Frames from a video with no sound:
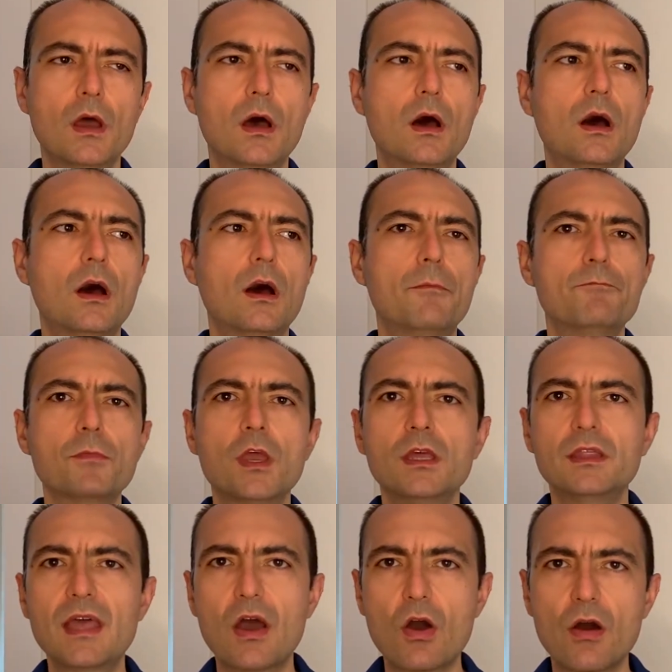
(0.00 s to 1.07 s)
Um,
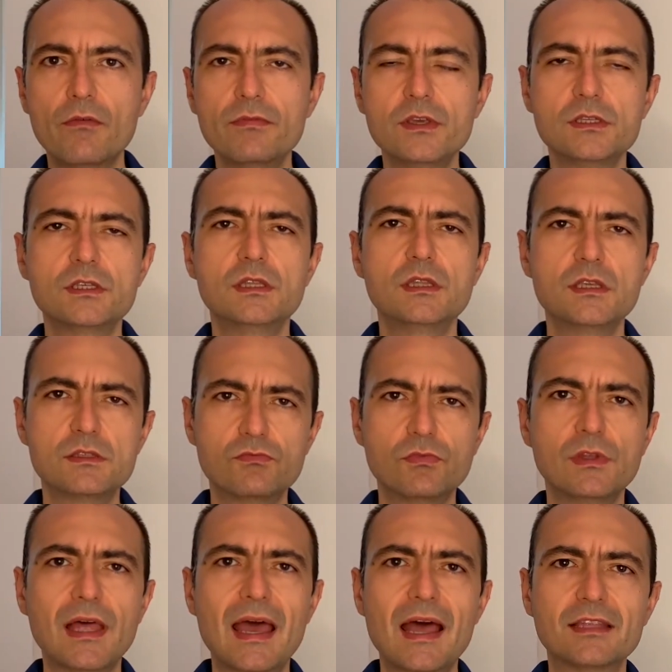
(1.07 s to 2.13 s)
obviously this
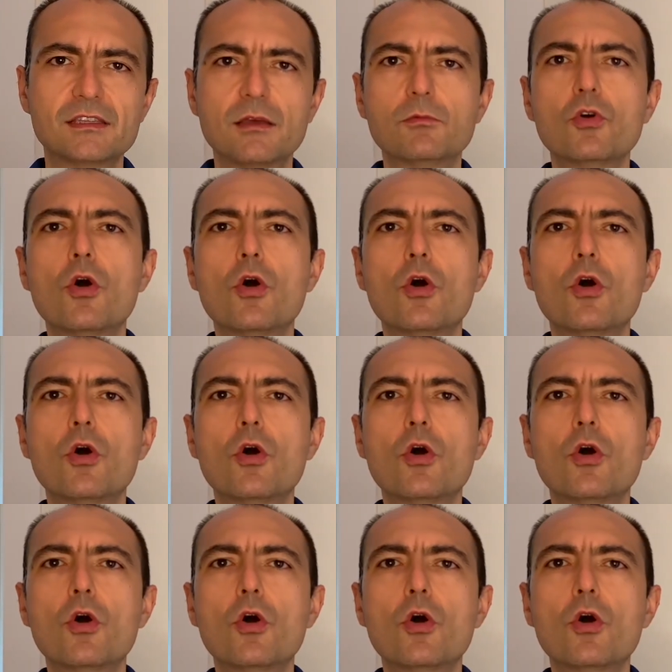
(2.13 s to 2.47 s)
will add some